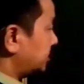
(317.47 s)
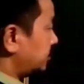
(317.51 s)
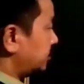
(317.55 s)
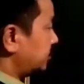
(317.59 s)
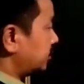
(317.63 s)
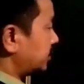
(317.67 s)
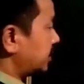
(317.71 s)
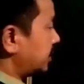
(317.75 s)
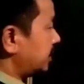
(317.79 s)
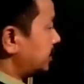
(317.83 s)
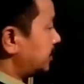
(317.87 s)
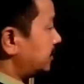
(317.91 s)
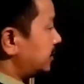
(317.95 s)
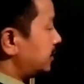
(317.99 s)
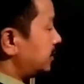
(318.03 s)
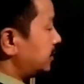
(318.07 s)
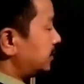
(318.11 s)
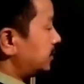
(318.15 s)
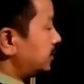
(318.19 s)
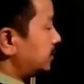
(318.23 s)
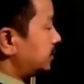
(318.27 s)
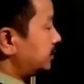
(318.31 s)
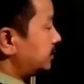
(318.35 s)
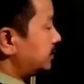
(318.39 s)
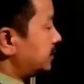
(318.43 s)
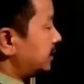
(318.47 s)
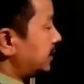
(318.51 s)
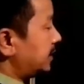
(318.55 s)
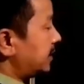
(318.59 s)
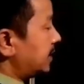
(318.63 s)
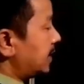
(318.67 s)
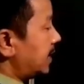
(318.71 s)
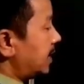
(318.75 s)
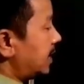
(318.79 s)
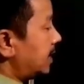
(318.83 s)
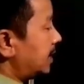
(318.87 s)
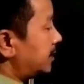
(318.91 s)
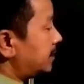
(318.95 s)
Okay,
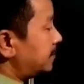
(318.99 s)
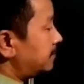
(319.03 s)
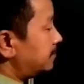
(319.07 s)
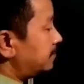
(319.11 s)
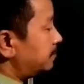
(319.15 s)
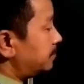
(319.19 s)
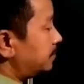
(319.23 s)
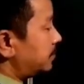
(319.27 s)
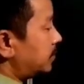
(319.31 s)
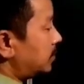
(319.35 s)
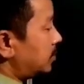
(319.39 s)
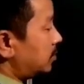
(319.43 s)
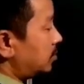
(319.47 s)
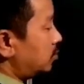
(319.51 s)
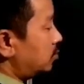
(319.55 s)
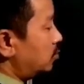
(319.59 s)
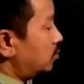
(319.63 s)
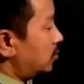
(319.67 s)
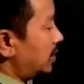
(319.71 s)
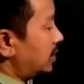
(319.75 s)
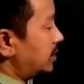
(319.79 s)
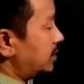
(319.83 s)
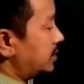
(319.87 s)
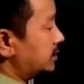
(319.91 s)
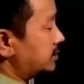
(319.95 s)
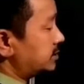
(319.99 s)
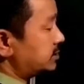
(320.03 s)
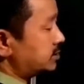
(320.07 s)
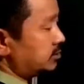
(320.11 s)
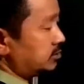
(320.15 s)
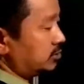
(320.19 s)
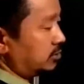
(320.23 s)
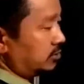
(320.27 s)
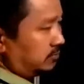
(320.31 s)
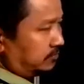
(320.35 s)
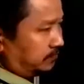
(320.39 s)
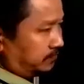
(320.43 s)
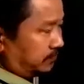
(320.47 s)
they are, one is
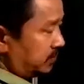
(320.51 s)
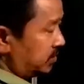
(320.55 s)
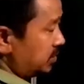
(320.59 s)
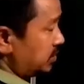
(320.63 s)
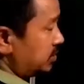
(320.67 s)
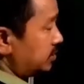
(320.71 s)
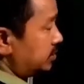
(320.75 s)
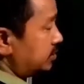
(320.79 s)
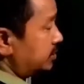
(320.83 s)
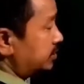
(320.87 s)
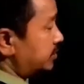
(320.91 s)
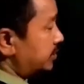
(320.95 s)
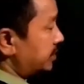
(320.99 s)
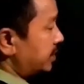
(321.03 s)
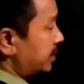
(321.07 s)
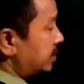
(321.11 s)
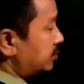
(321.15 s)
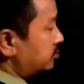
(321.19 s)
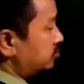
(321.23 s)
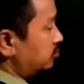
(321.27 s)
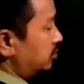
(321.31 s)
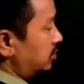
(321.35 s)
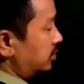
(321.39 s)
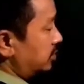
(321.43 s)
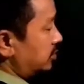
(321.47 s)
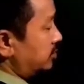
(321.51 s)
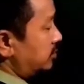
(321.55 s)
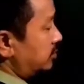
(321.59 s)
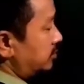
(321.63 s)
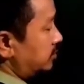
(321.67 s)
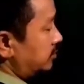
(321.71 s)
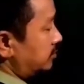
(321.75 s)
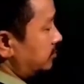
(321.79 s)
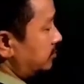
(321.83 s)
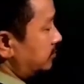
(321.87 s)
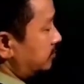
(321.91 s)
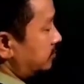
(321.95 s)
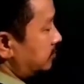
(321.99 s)
granular.
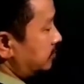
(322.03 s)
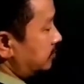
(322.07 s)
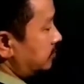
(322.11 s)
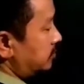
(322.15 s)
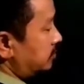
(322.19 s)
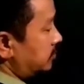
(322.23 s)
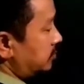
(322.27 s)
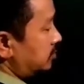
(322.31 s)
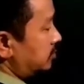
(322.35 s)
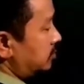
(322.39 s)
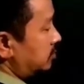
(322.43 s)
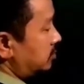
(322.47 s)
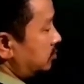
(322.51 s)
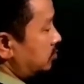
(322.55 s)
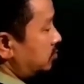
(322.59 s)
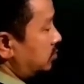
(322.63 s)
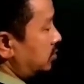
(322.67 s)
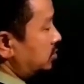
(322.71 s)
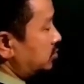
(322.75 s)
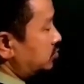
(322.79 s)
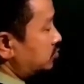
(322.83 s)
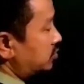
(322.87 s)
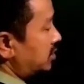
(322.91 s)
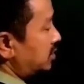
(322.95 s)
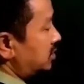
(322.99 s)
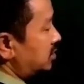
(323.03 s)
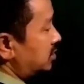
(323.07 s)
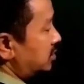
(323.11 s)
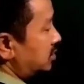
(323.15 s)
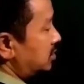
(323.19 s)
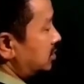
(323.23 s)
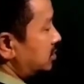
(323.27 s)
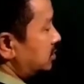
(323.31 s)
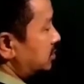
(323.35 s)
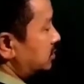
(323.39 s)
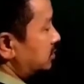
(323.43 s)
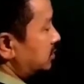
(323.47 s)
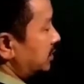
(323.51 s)
One is what?
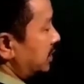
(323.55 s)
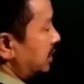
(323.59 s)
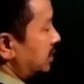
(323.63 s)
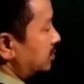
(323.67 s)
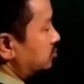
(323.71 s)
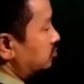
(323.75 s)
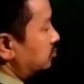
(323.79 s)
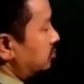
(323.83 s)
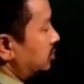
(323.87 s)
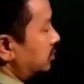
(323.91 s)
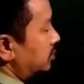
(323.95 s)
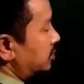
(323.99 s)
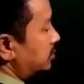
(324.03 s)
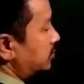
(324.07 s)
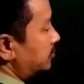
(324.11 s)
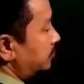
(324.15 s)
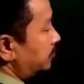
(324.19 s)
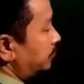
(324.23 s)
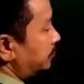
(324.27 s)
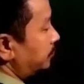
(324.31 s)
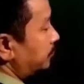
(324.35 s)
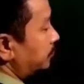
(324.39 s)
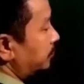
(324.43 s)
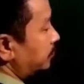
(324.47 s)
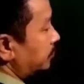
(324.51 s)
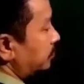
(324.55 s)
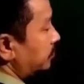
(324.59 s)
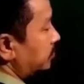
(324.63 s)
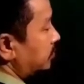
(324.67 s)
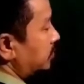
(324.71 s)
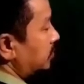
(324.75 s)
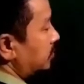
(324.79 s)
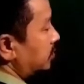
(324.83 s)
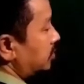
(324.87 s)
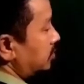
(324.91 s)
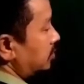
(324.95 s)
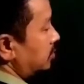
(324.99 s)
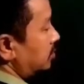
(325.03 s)
Granular.
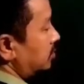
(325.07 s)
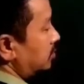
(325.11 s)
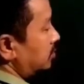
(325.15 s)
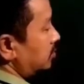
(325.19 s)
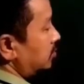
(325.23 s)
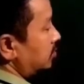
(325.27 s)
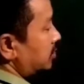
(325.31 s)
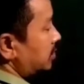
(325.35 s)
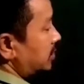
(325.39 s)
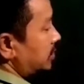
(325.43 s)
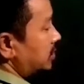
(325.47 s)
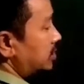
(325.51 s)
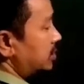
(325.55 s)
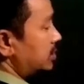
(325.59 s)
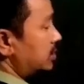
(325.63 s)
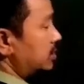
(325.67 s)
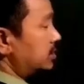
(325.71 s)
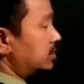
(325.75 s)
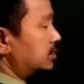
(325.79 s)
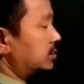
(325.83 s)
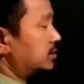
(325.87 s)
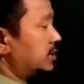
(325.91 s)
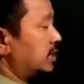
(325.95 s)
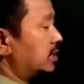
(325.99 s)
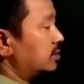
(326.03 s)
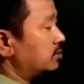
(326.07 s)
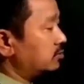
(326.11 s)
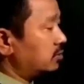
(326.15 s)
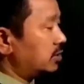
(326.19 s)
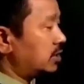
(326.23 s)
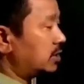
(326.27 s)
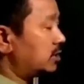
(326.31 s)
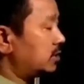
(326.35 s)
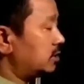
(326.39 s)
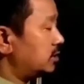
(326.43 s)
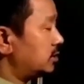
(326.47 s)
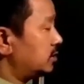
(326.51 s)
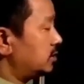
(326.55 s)
Okay,
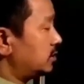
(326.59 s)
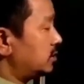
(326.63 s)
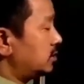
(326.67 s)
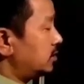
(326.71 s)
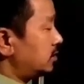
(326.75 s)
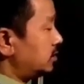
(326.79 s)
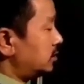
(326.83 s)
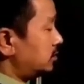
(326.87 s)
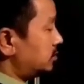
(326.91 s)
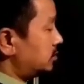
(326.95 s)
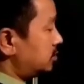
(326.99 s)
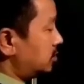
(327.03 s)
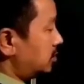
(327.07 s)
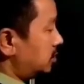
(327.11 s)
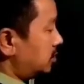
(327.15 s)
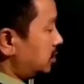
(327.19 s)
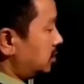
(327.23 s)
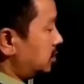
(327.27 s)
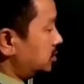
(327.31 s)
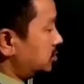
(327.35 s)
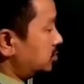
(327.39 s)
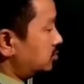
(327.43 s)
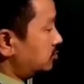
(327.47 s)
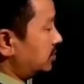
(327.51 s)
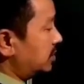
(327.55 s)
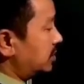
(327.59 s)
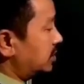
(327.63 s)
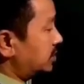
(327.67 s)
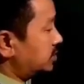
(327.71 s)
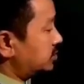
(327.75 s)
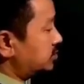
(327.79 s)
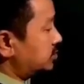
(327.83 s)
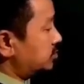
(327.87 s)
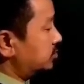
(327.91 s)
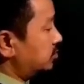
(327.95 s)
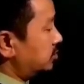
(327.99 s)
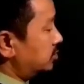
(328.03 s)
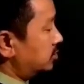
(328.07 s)
granular. The other one
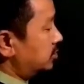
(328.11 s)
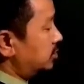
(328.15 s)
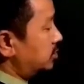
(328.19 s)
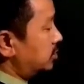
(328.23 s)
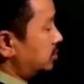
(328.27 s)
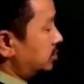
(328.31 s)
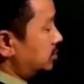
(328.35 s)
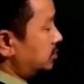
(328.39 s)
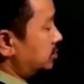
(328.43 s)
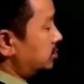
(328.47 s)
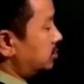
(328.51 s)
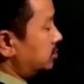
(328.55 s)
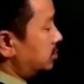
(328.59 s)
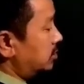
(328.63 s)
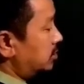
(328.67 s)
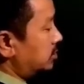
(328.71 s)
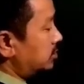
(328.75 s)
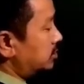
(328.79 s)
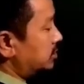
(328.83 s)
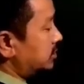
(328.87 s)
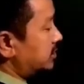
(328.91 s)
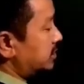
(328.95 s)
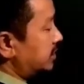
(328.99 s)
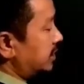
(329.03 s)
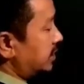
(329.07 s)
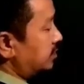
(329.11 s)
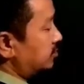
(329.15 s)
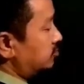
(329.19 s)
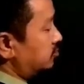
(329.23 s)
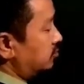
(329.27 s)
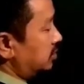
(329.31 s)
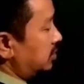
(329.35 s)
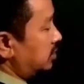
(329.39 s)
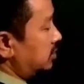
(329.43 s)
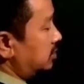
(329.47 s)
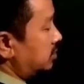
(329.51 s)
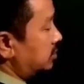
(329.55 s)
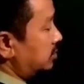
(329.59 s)
is
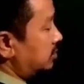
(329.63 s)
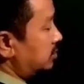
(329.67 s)
non-granular.